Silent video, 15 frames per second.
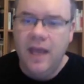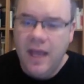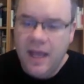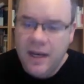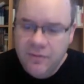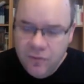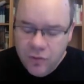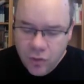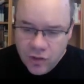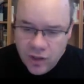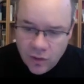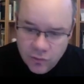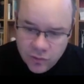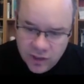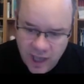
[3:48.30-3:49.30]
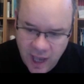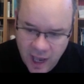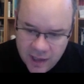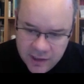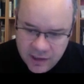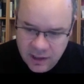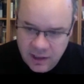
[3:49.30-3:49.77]
And if you go down to the
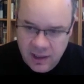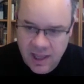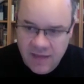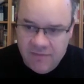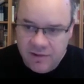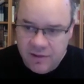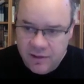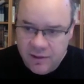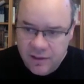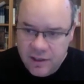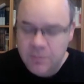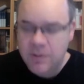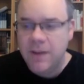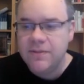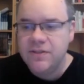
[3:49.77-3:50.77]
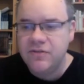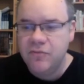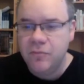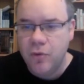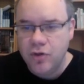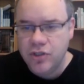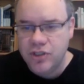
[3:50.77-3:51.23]
article level, it becomes even
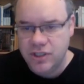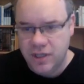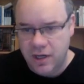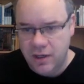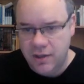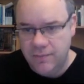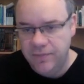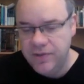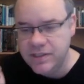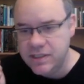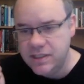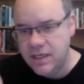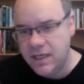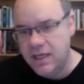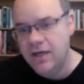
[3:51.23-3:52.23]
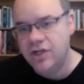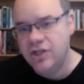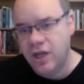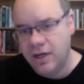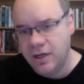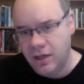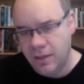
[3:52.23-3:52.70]
more stark. This is the English
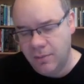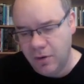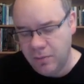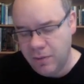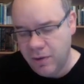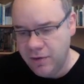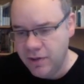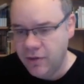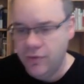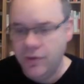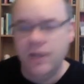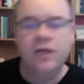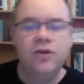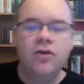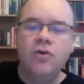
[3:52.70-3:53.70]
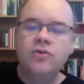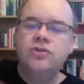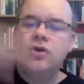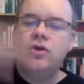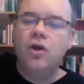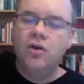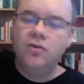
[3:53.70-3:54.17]
article about Marie Curie. It goes
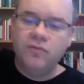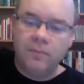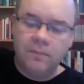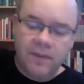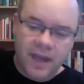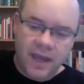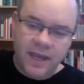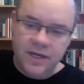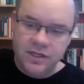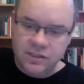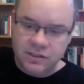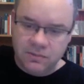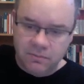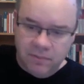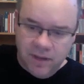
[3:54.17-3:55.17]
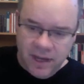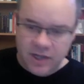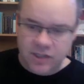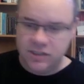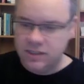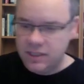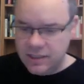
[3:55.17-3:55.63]
on for pages and
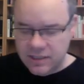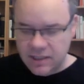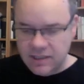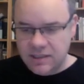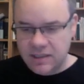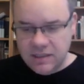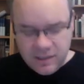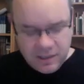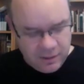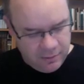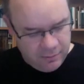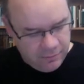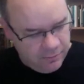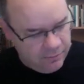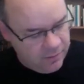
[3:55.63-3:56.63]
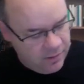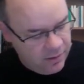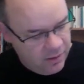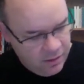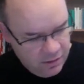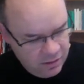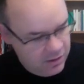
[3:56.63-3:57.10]
pages. It's
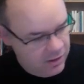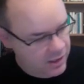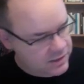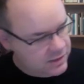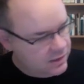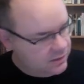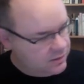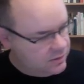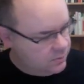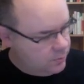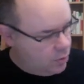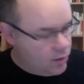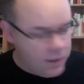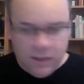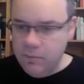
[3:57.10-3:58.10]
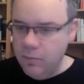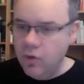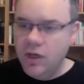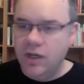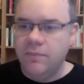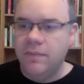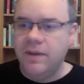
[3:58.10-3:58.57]
a small little
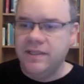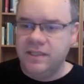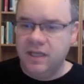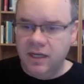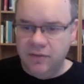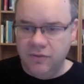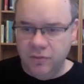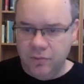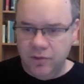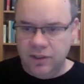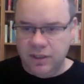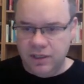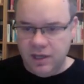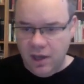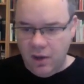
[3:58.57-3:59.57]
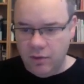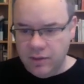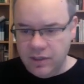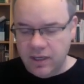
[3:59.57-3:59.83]
booklet, basically, if you print it out